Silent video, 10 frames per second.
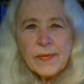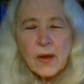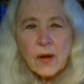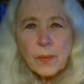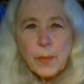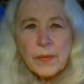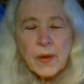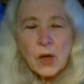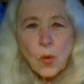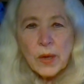
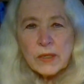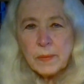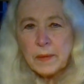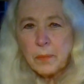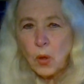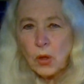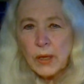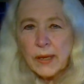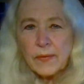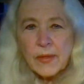they're going to be
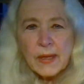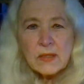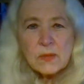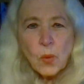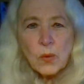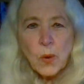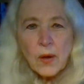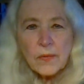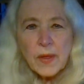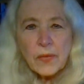pulling things one way
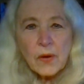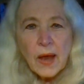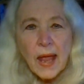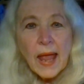or the other.